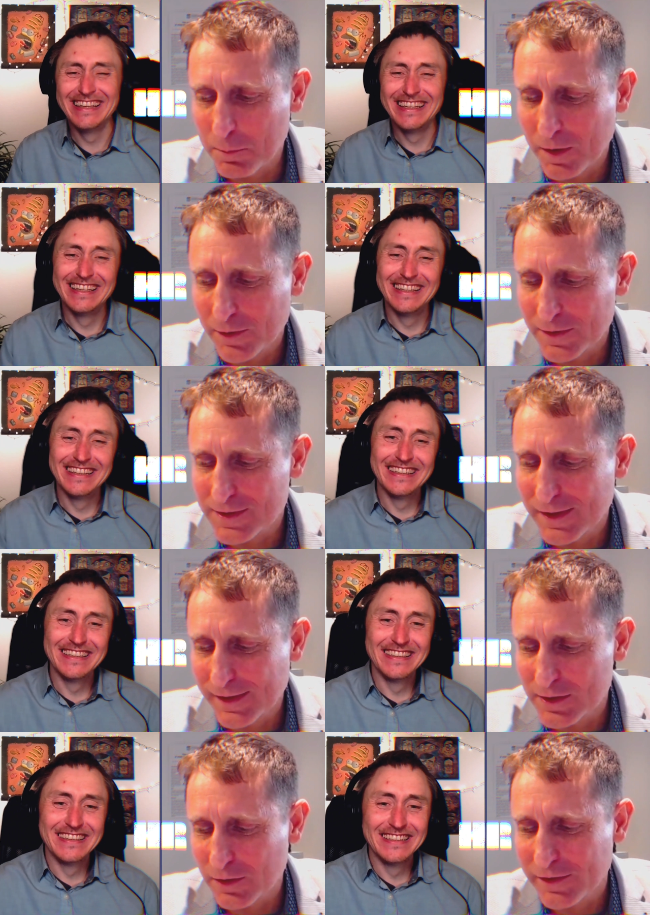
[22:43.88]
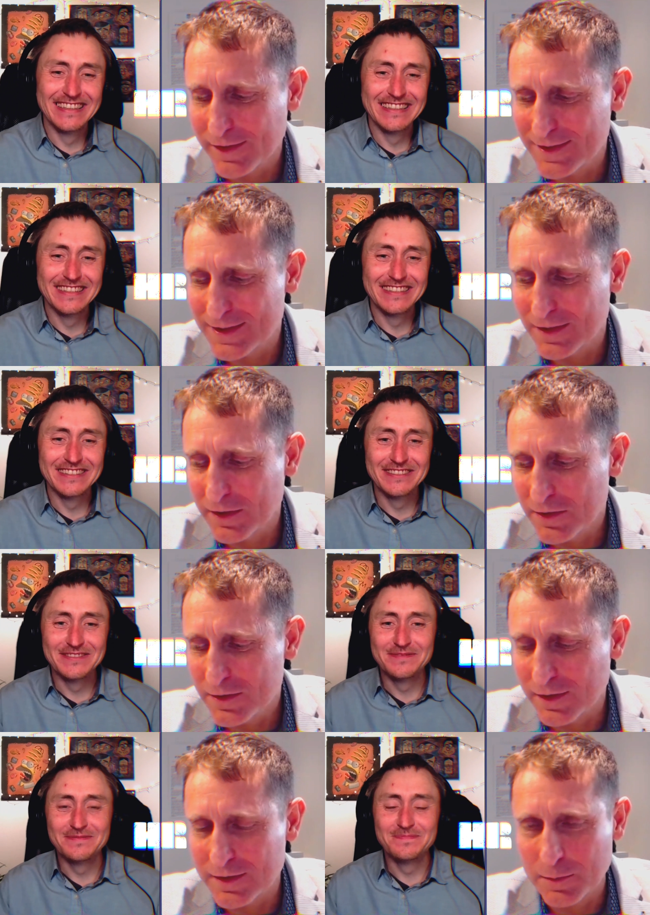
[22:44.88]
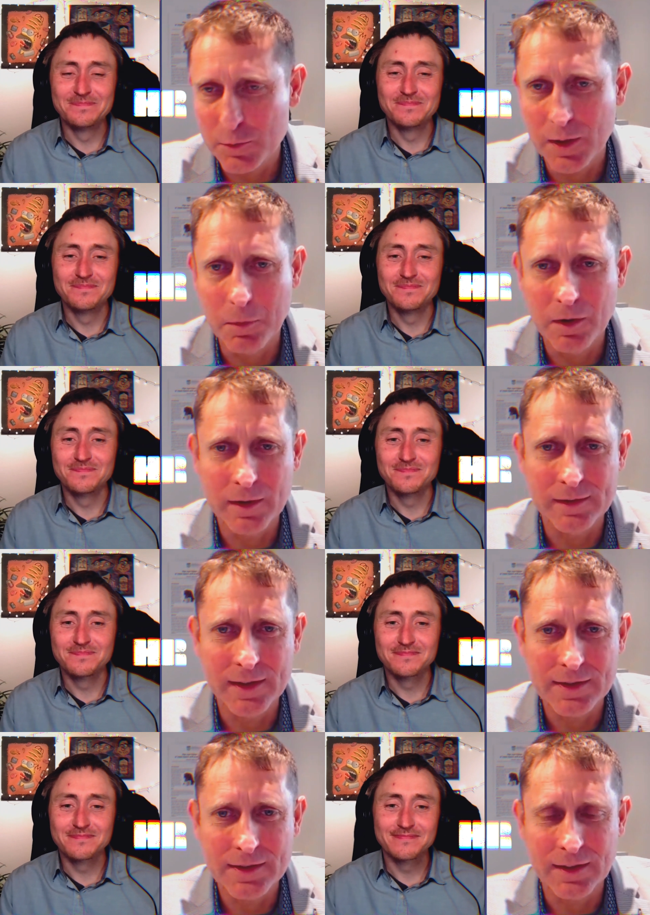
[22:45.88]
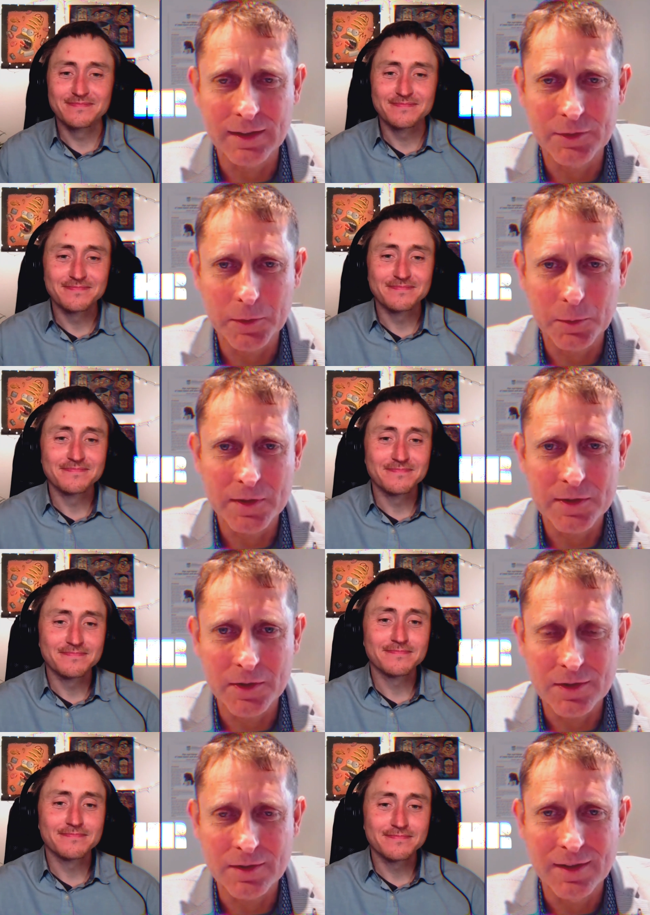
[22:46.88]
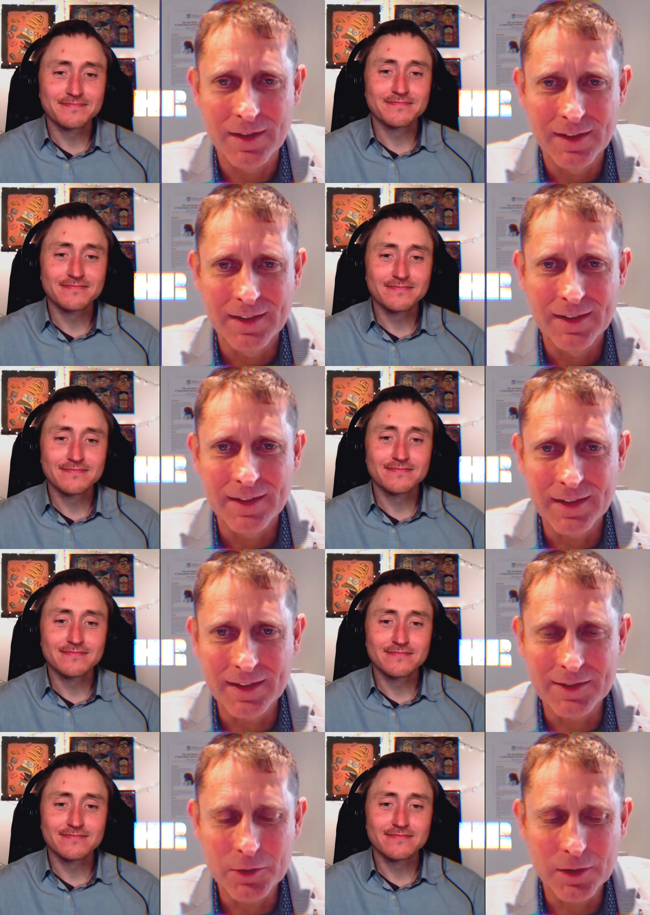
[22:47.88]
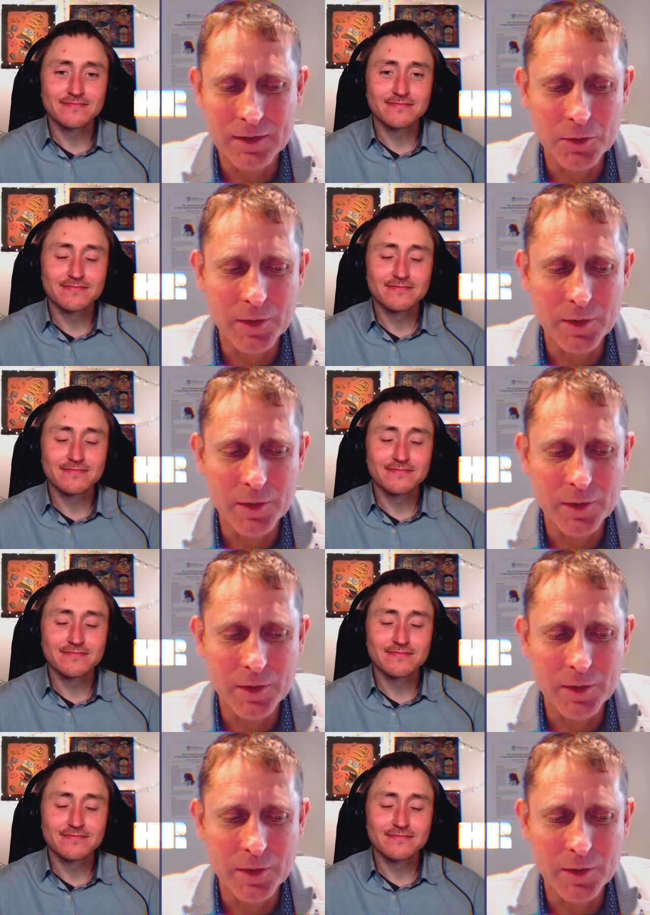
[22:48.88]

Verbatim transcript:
Speaker 1: marathons nearly as often as I used to because I'm trapped behind a desk uh, doing research and and trying to do